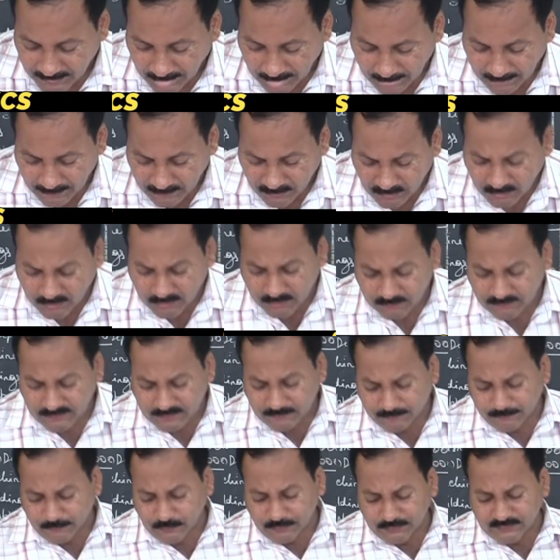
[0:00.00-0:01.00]
On
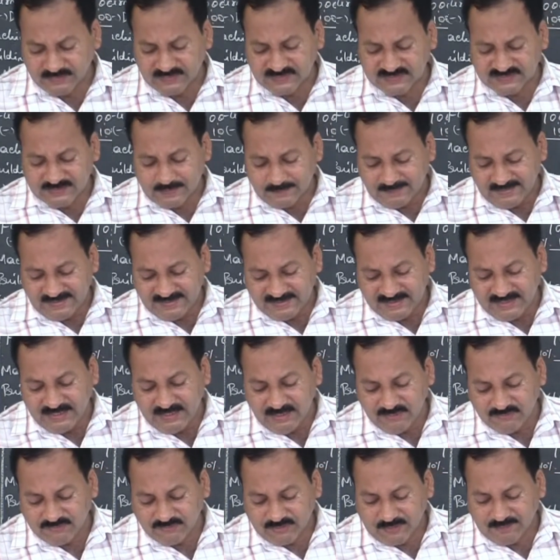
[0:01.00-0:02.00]

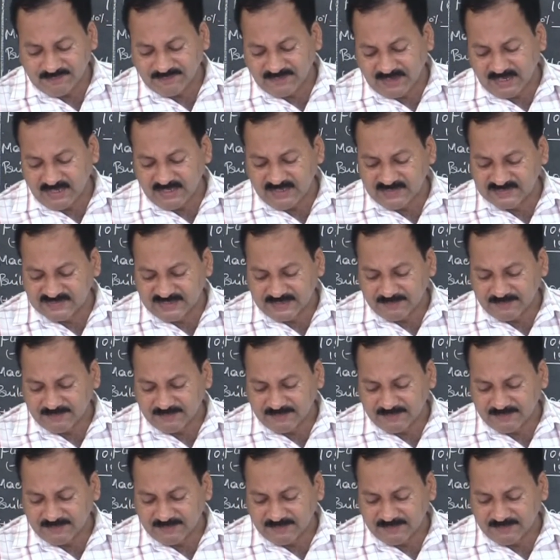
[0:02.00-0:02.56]
1/4/2017, Chandra is